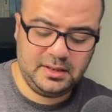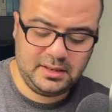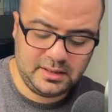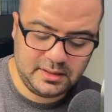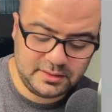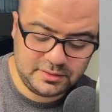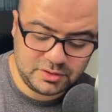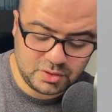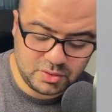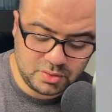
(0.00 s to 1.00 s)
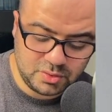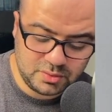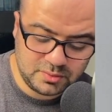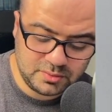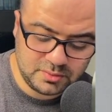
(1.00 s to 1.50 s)
and draw
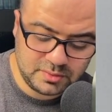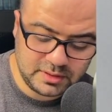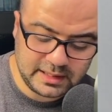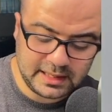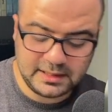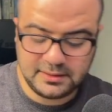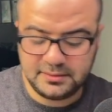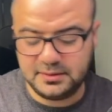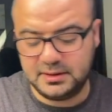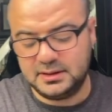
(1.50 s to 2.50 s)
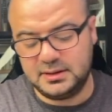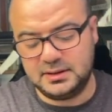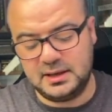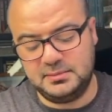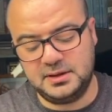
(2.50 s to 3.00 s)
again. It's the
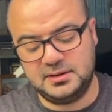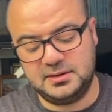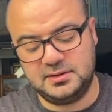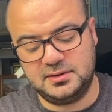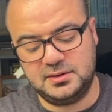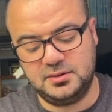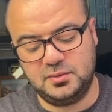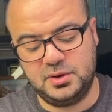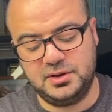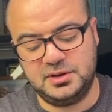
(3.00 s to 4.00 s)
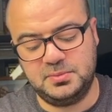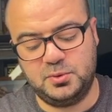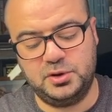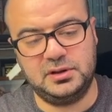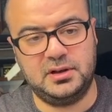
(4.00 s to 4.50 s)
same distance where this
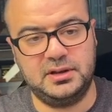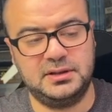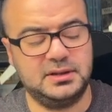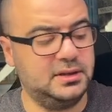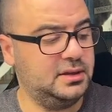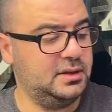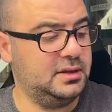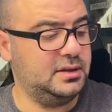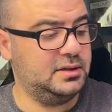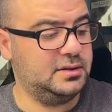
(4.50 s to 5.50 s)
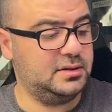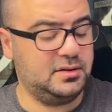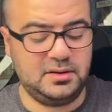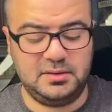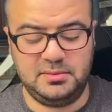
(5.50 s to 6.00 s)
point lies.
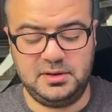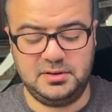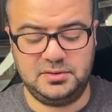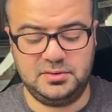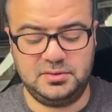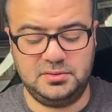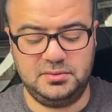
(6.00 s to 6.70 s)
So I'm going to draw